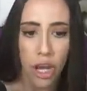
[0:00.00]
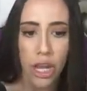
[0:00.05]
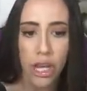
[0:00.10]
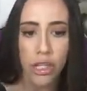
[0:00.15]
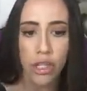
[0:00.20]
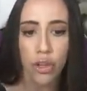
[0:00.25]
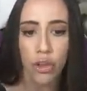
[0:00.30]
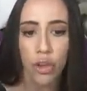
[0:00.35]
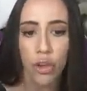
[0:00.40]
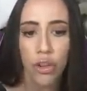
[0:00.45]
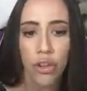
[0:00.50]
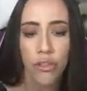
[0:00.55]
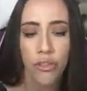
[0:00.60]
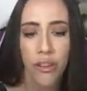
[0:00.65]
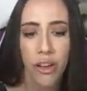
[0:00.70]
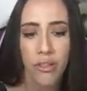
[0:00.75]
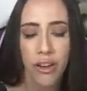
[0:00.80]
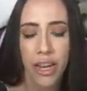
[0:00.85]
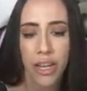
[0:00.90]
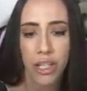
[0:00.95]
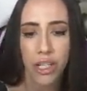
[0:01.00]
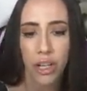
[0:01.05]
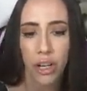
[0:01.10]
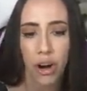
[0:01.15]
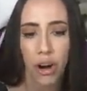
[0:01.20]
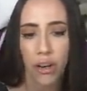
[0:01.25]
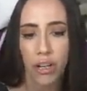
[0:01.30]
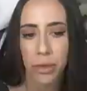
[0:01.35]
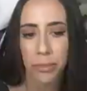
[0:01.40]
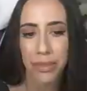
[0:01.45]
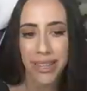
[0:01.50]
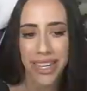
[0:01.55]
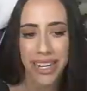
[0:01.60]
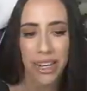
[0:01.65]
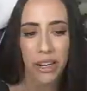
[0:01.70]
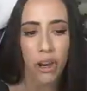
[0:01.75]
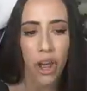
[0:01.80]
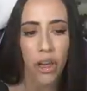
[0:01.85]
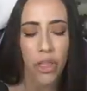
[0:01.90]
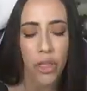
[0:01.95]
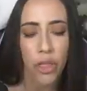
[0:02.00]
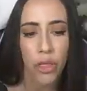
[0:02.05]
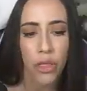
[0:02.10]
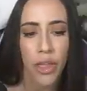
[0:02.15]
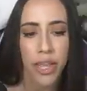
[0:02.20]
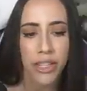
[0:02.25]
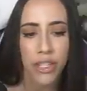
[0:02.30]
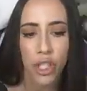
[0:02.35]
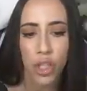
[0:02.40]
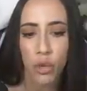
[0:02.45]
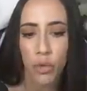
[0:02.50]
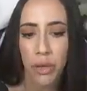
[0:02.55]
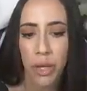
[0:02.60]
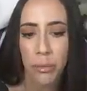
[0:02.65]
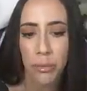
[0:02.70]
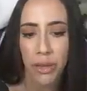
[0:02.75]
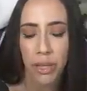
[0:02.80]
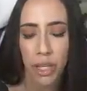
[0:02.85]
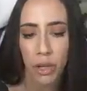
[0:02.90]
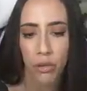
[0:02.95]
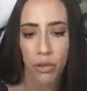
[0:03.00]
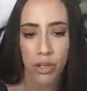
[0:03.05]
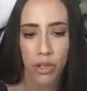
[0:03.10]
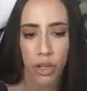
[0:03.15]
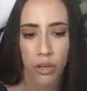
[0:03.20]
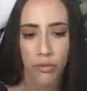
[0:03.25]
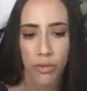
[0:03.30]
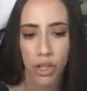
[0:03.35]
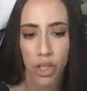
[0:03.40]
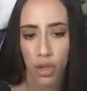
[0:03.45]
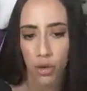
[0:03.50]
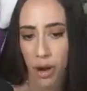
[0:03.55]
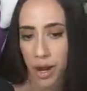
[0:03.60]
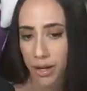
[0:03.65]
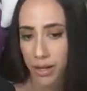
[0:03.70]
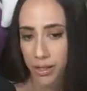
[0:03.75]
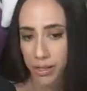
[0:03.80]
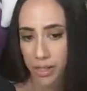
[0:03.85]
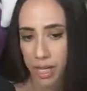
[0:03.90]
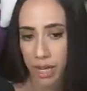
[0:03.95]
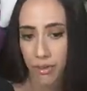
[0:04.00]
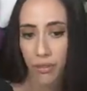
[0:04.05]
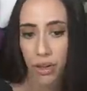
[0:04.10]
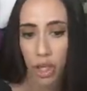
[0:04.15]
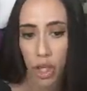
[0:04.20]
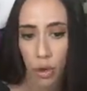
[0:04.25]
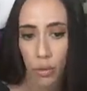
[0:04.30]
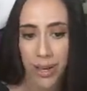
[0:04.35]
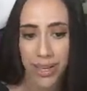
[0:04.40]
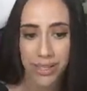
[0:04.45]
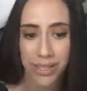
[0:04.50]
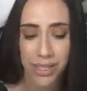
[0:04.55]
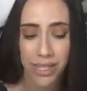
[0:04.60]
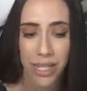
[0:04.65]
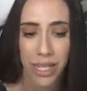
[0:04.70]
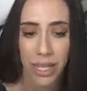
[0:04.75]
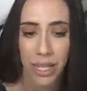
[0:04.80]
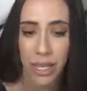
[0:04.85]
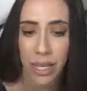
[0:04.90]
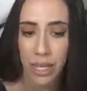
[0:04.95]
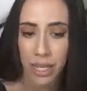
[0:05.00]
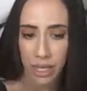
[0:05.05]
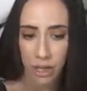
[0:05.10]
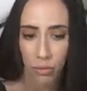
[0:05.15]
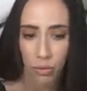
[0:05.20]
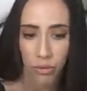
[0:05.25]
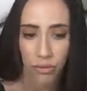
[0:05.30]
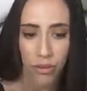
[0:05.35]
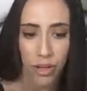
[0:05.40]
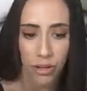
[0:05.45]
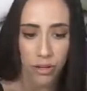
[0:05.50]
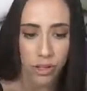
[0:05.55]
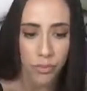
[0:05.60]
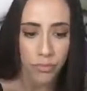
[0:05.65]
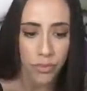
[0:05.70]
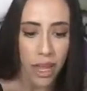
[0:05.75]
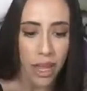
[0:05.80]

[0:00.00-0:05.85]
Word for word: So Luna Foundation Guard depleted its 3 billion reserves to try to save UST, it reveals.